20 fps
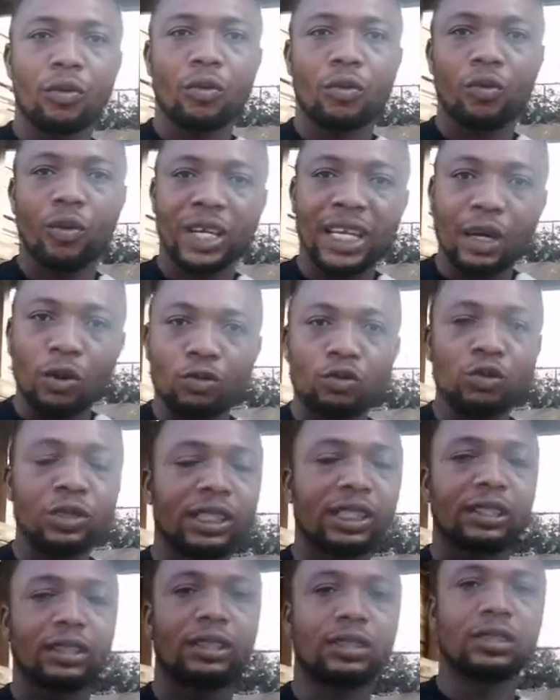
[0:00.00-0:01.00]
with the wood,
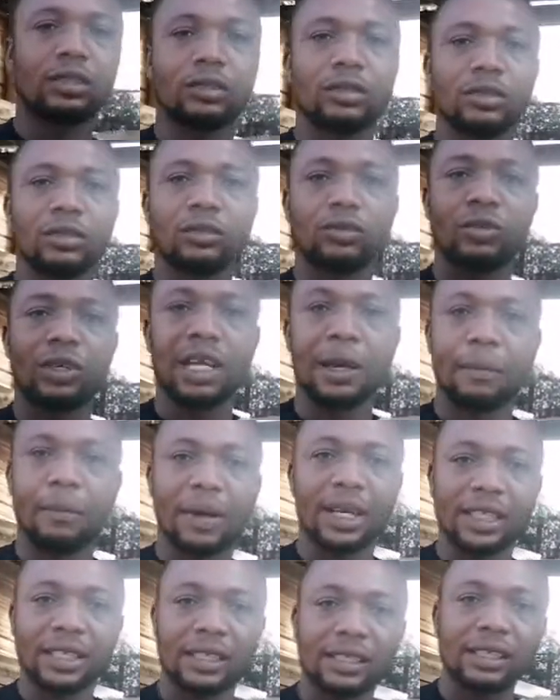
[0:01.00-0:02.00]
with
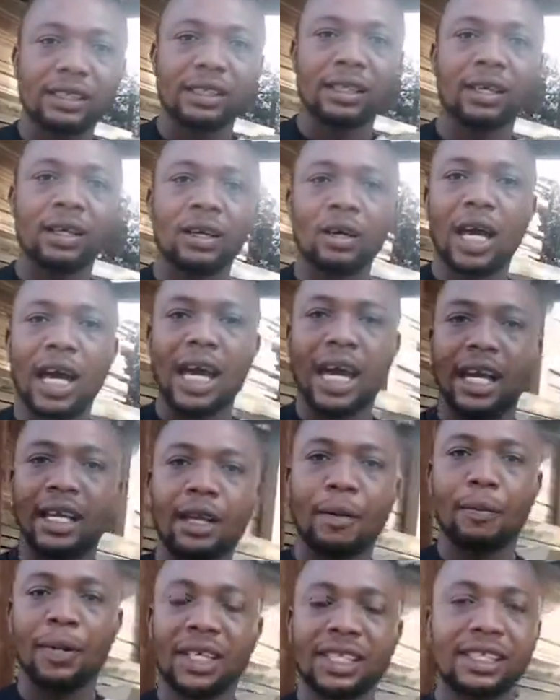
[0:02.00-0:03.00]

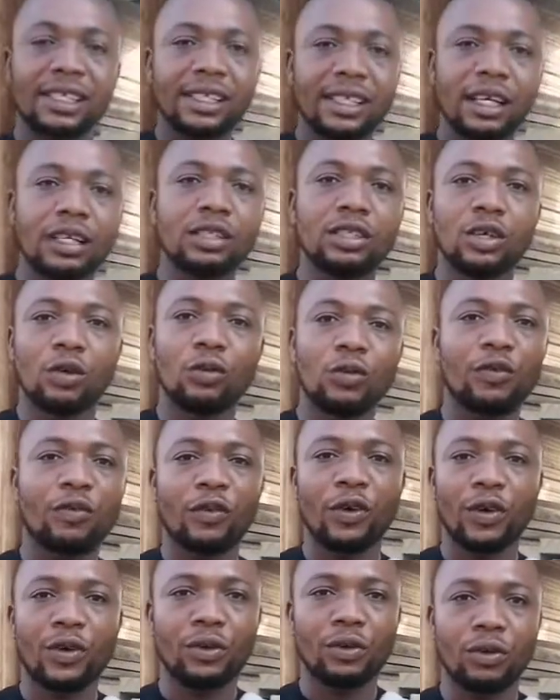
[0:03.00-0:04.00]
the person selling the wood for you.